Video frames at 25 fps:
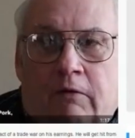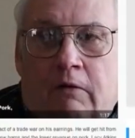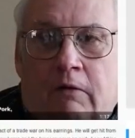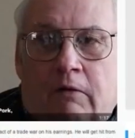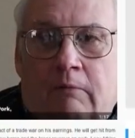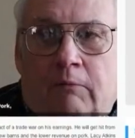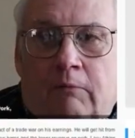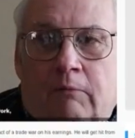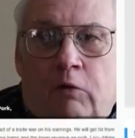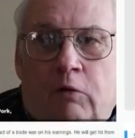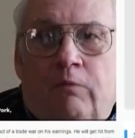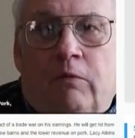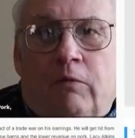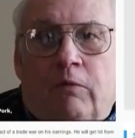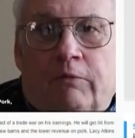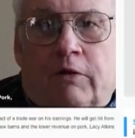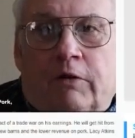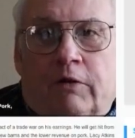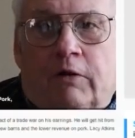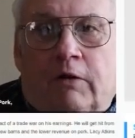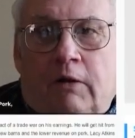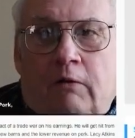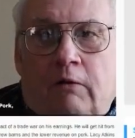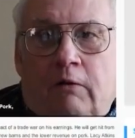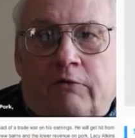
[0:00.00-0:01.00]
and the sellout
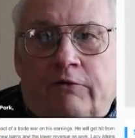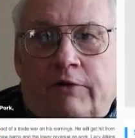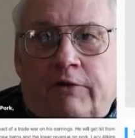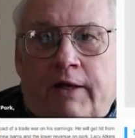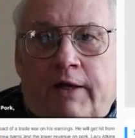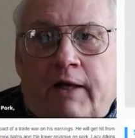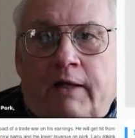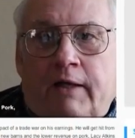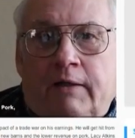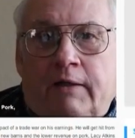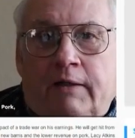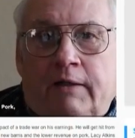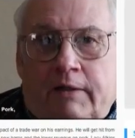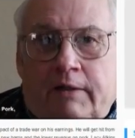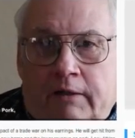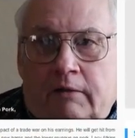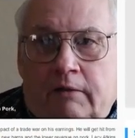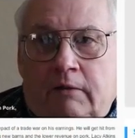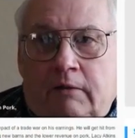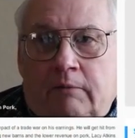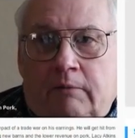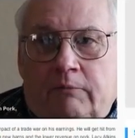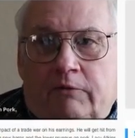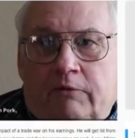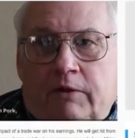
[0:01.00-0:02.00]
and the
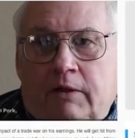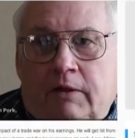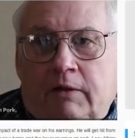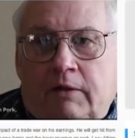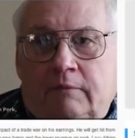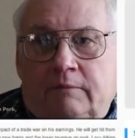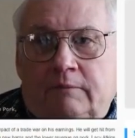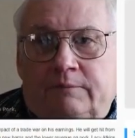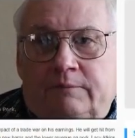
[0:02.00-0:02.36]
globalists.